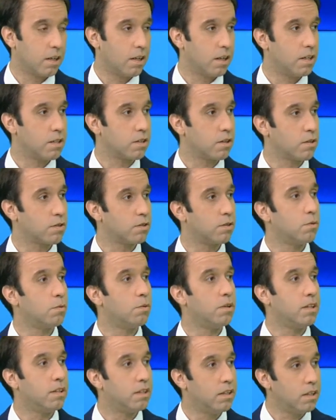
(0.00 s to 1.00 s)
He's also
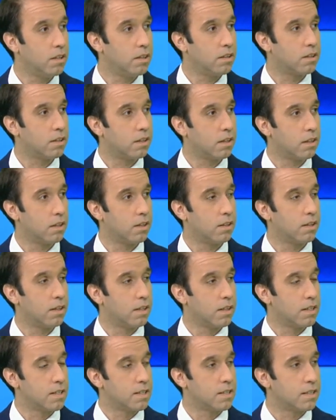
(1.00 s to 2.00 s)
within the
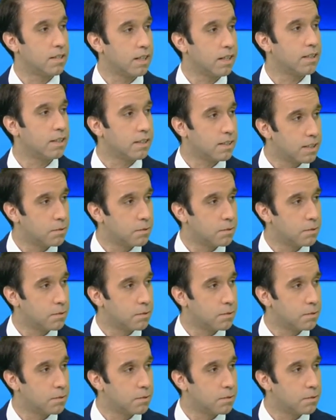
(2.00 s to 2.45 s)
Standing